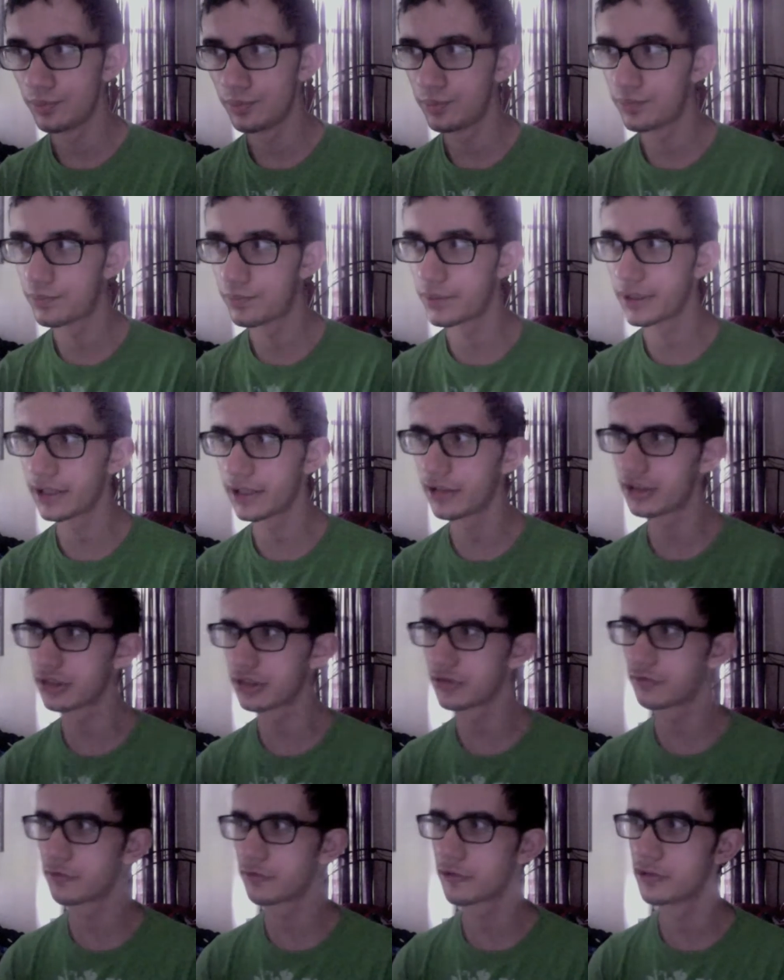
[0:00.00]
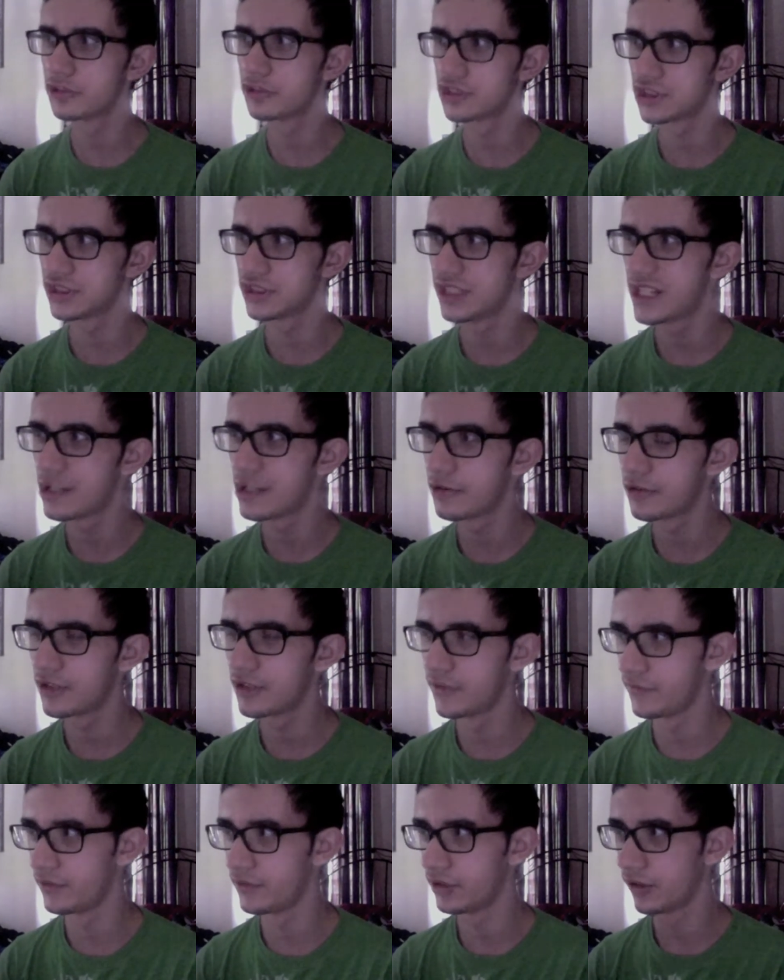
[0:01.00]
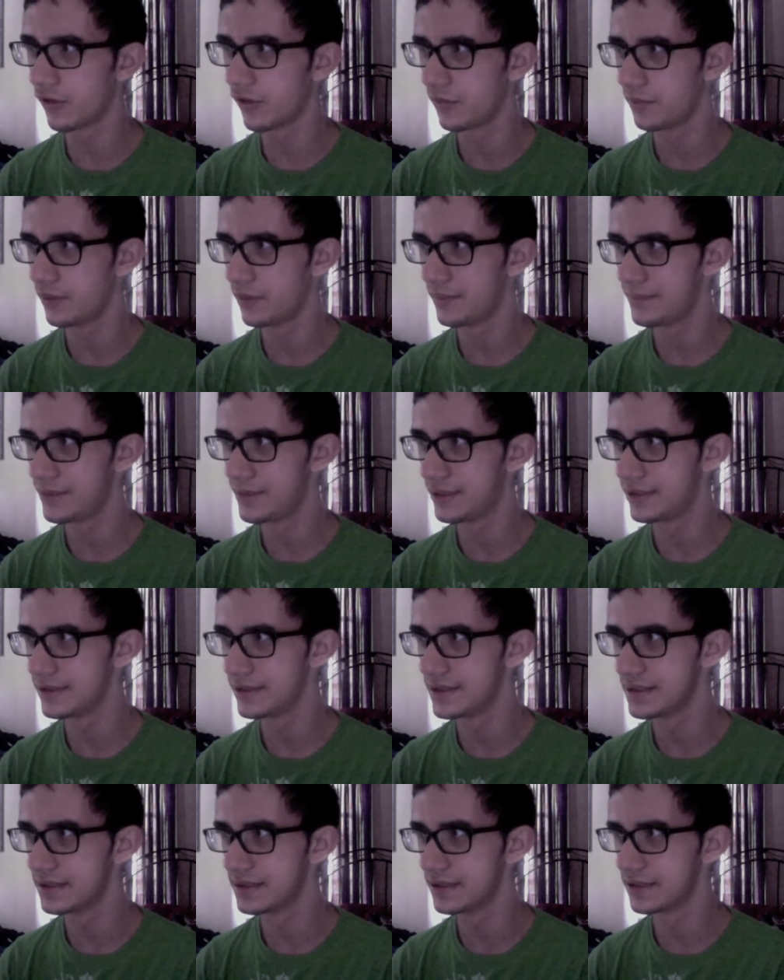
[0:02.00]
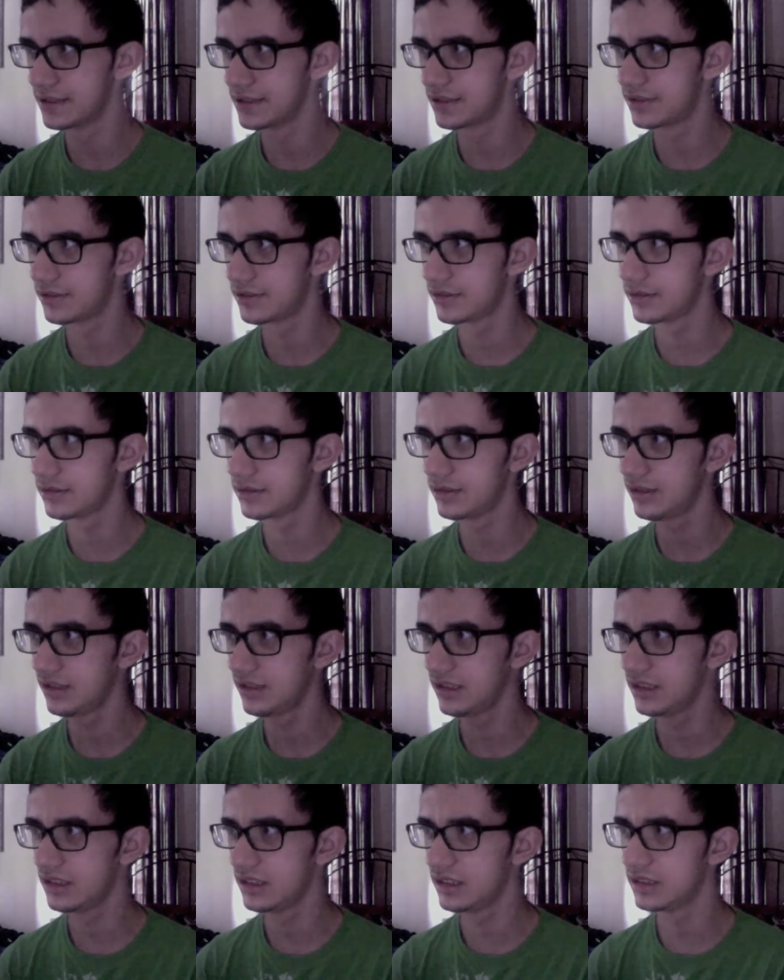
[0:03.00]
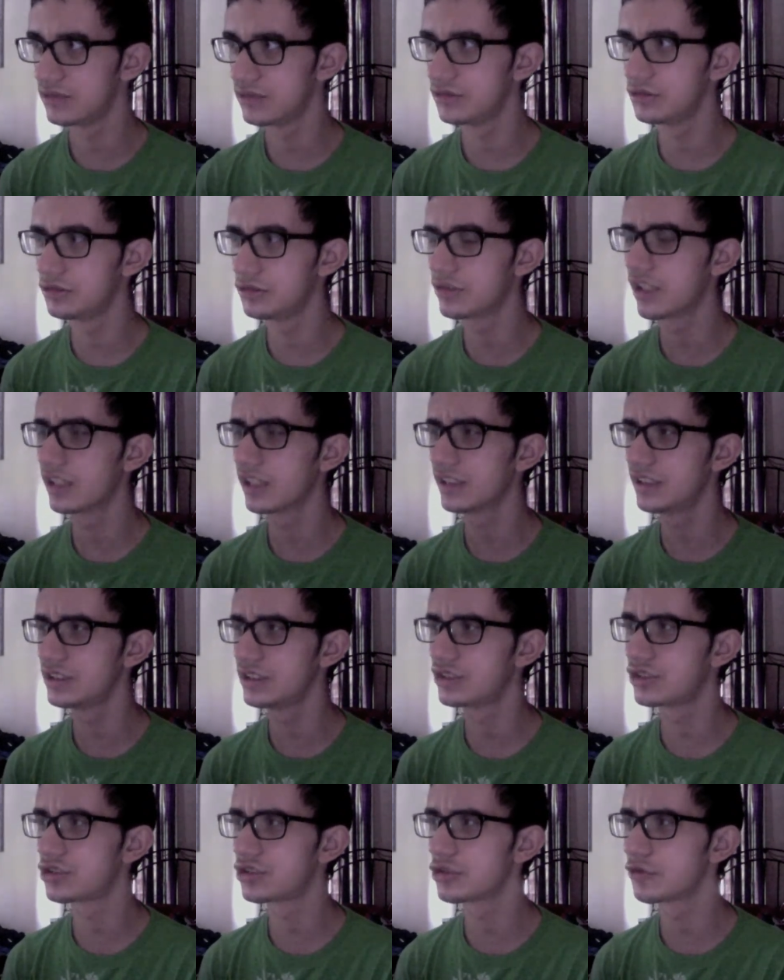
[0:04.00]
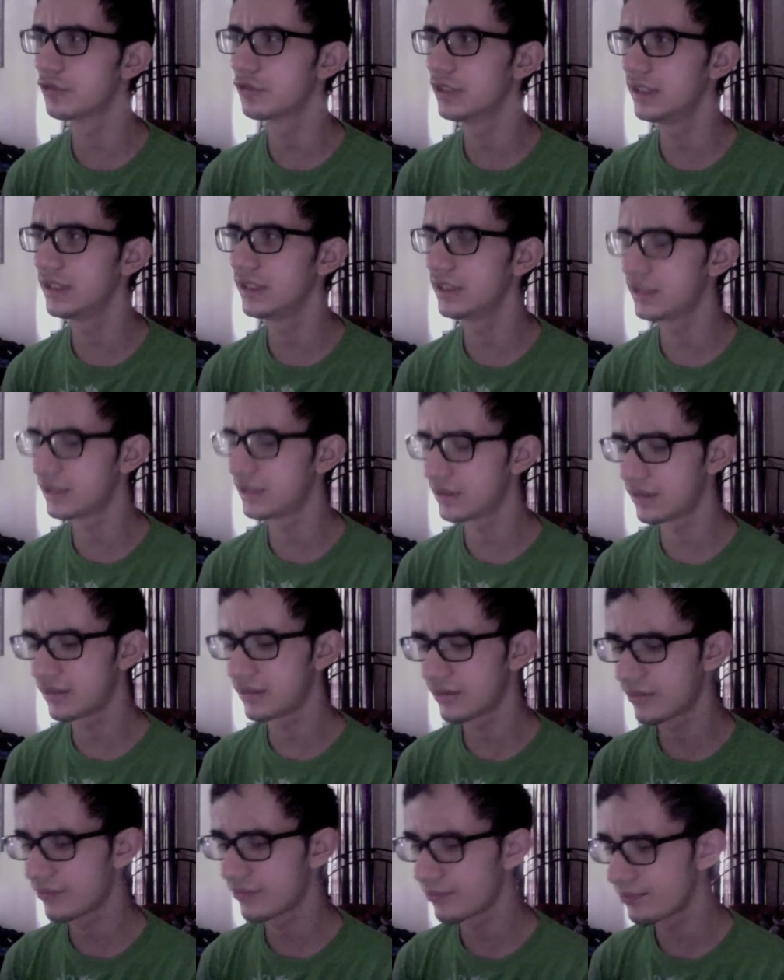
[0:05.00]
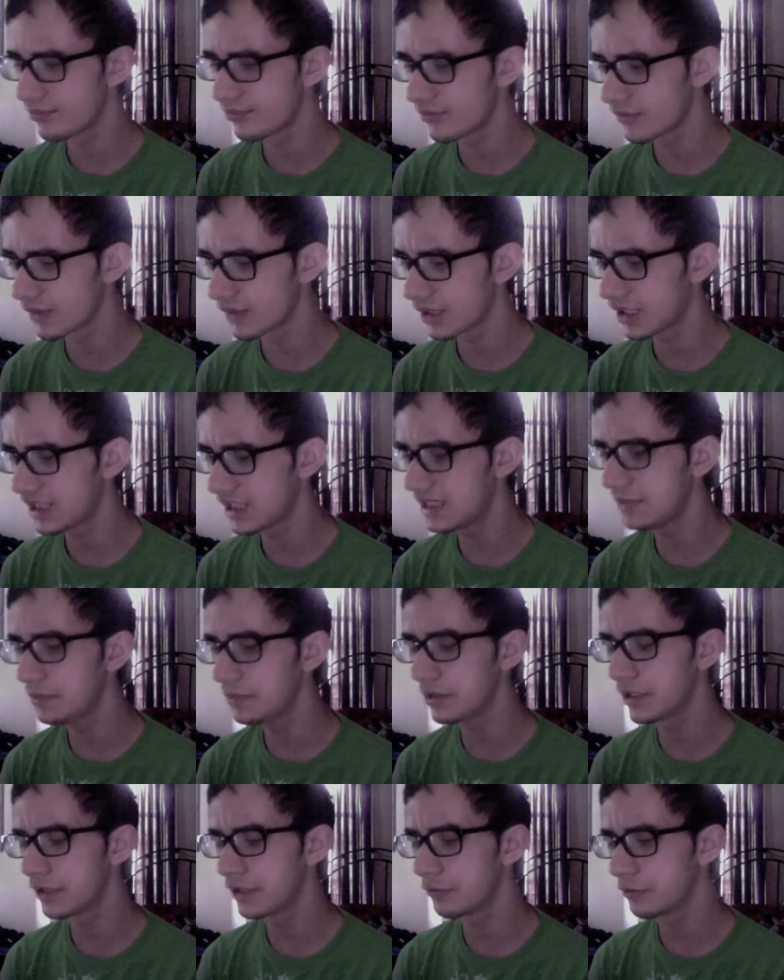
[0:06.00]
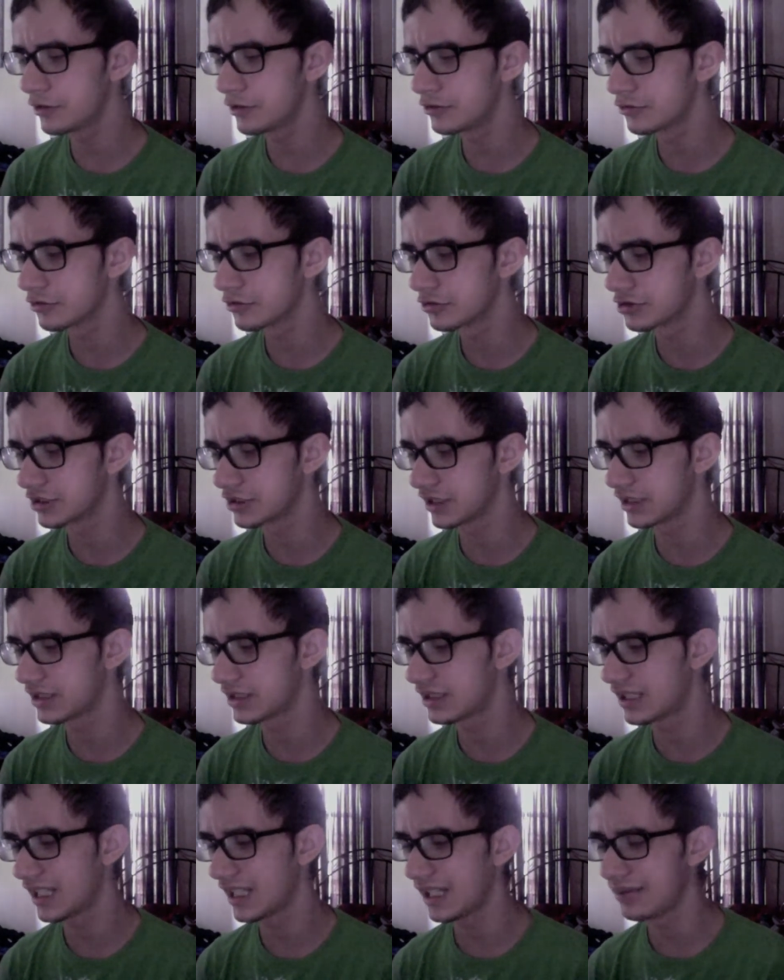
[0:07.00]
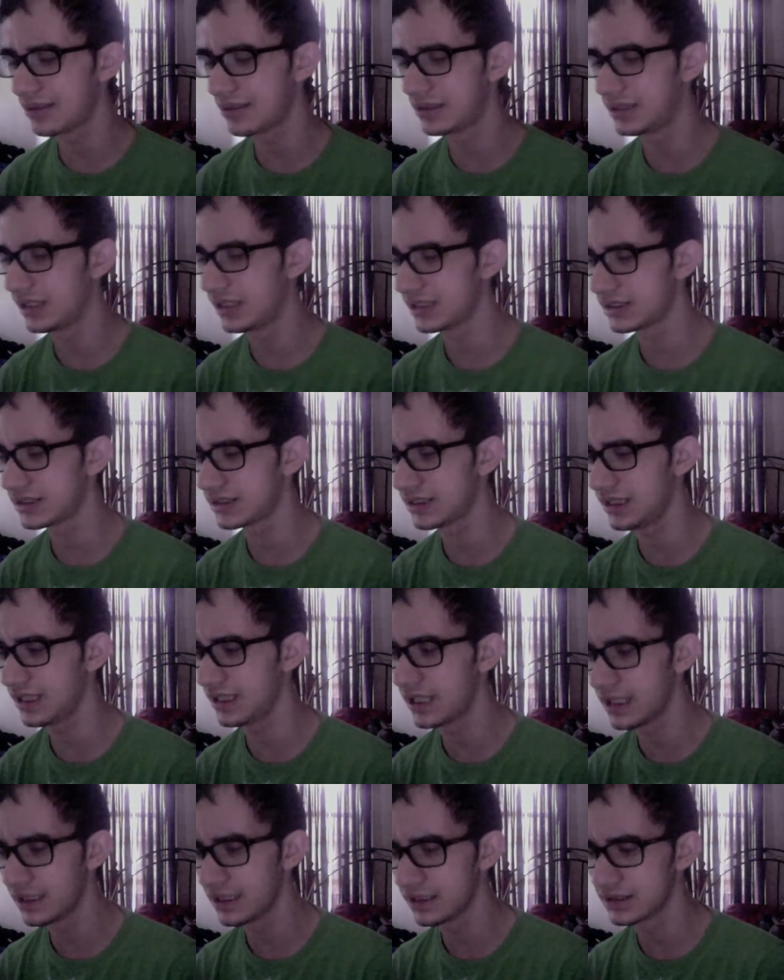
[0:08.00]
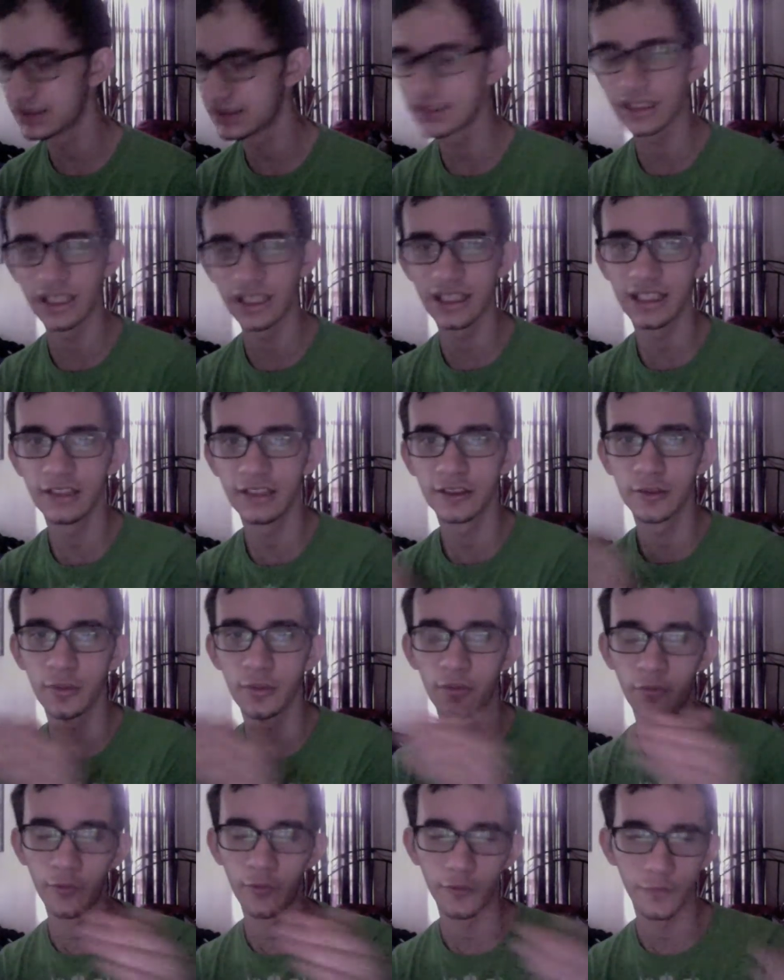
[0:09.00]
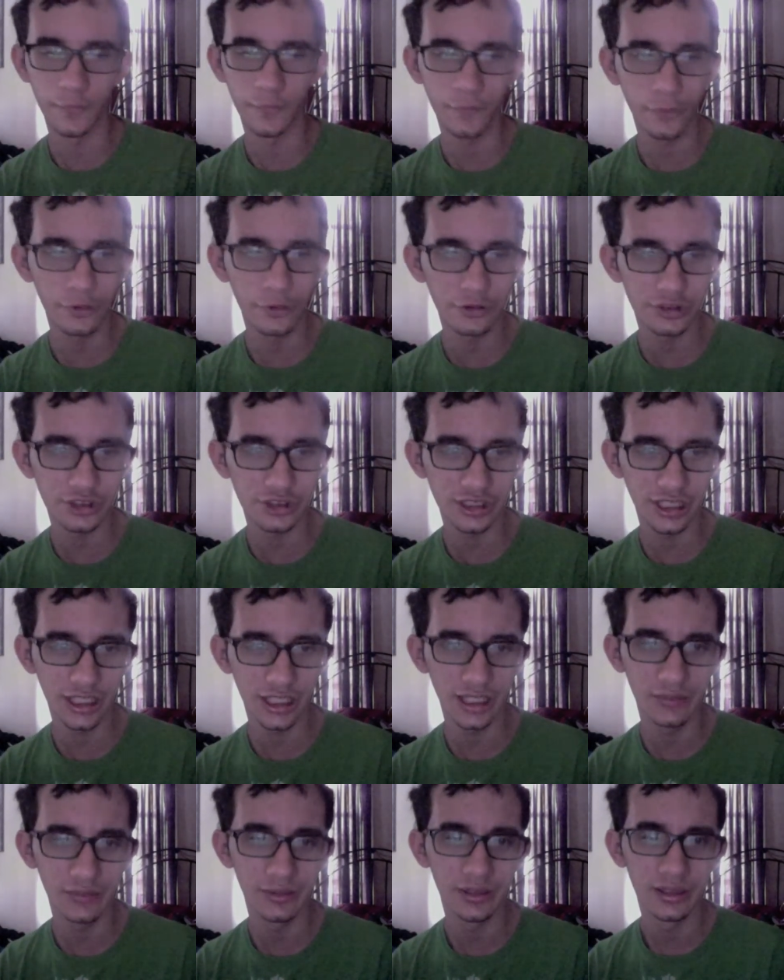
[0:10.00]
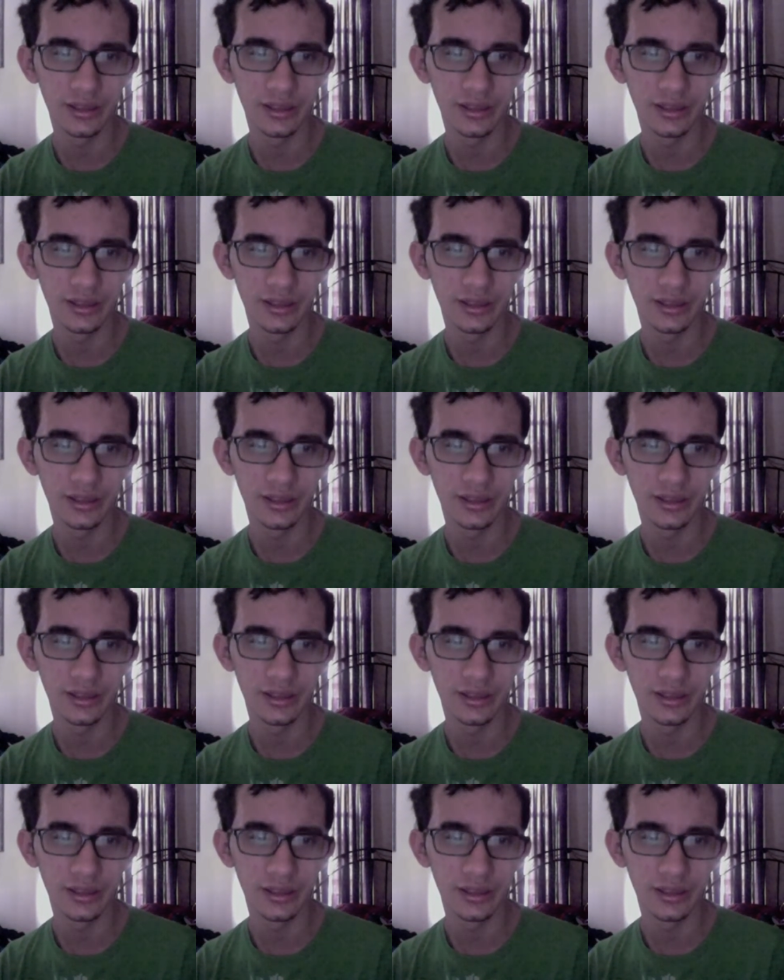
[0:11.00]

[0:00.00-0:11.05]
But it also ruins the narrative a little bit because you got these three Keyblade wielders that came to Destiny Islands 10 years before the first game.